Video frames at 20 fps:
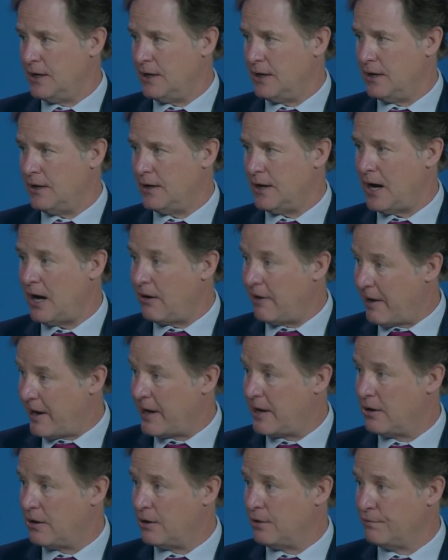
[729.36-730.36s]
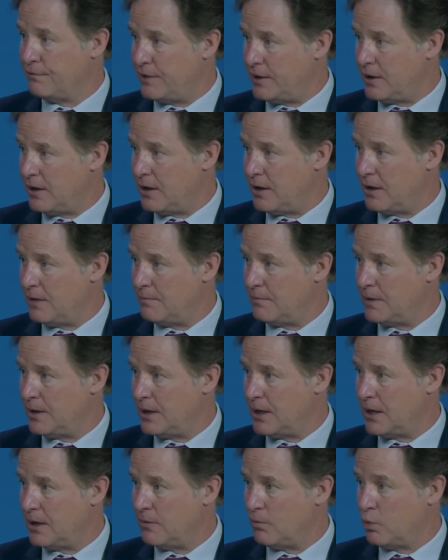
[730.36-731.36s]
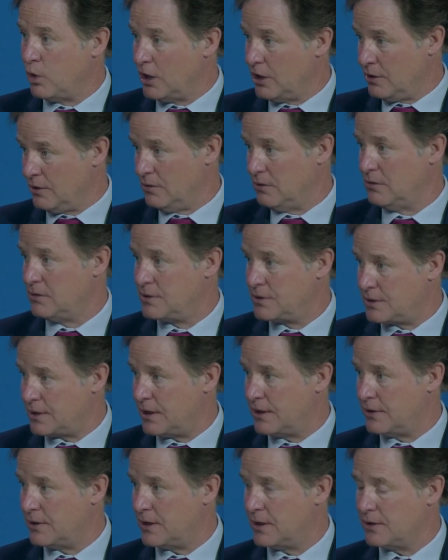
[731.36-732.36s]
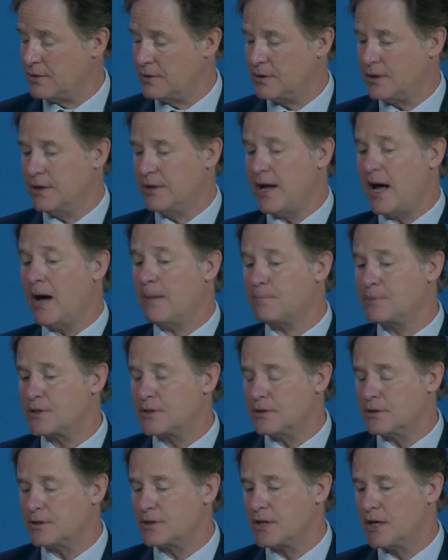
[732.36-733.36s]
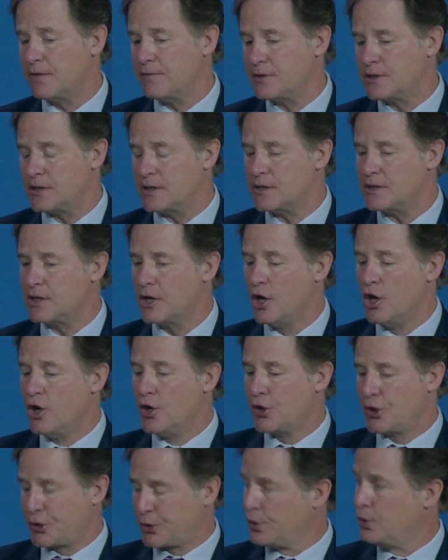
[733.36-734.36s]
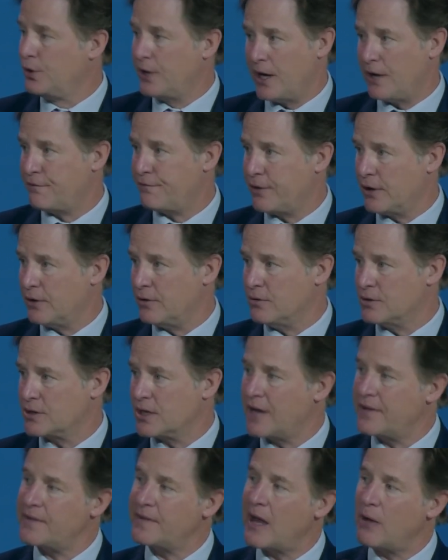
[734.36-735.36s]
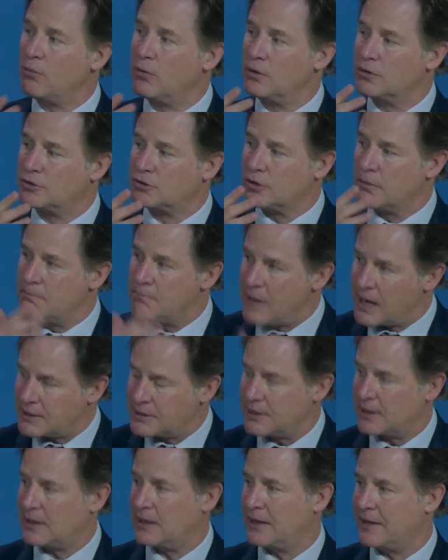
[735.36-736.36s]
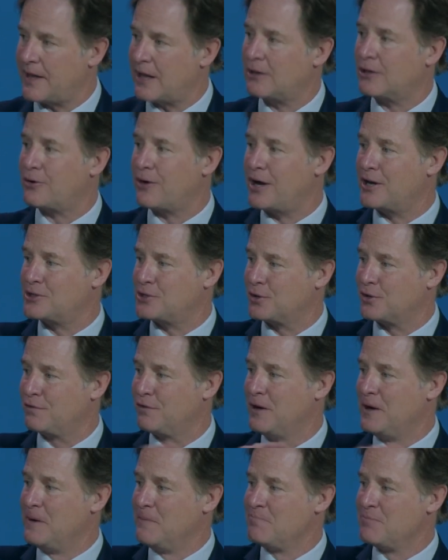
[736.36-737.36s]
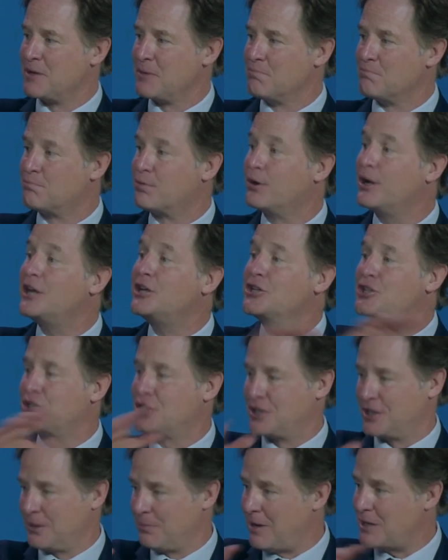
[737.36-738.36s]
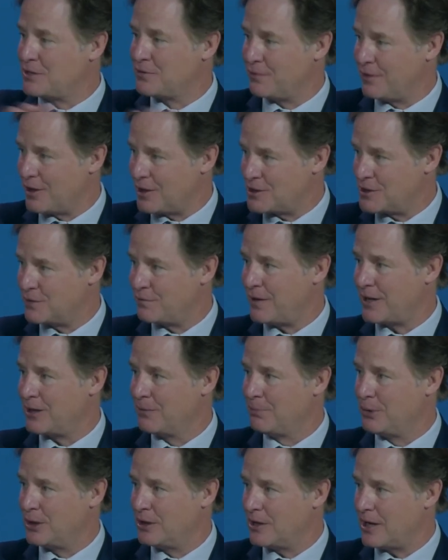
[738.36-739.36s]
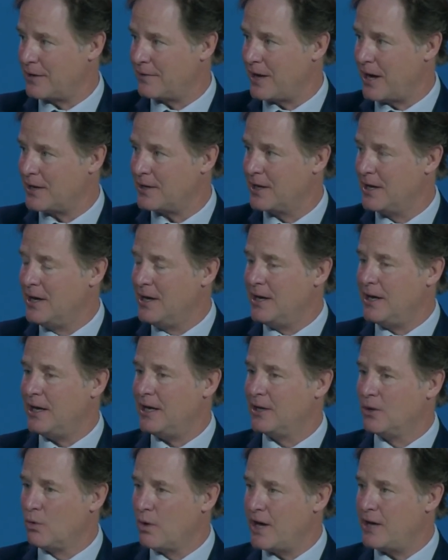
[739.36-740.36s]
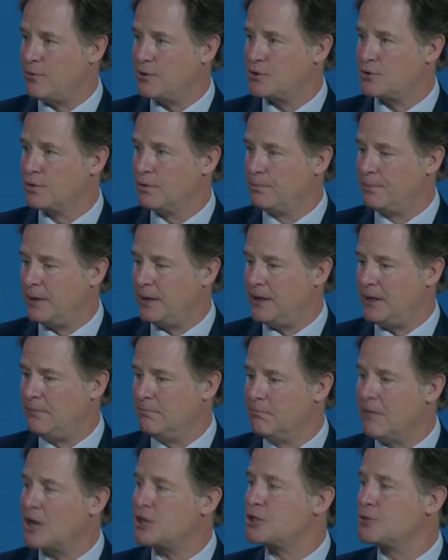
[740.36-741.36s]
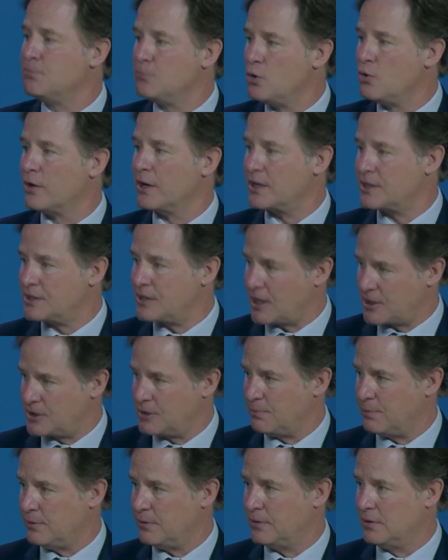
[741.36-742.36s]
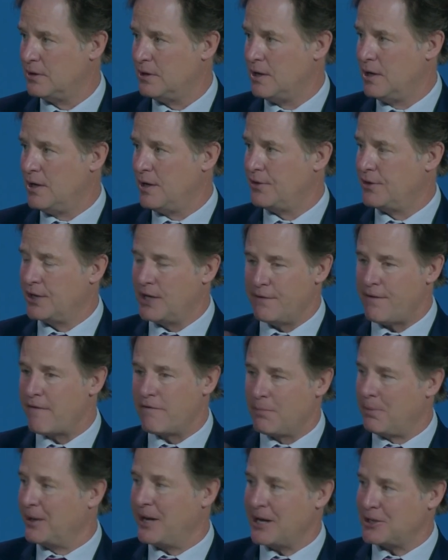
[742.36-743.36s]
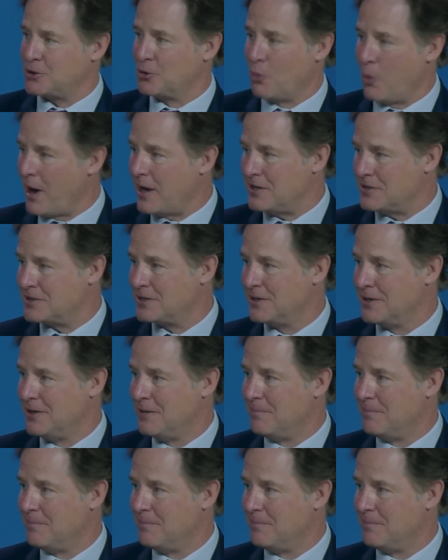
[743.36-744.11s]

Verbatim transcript: uh, our AR and VR uh, worlds and, and, and apps and services through their phones. And I think that will dramatically, that'll create a sort of bridge to the metaverse, if I can put it like that, in a way which will be much more accessible than if everybody had to wait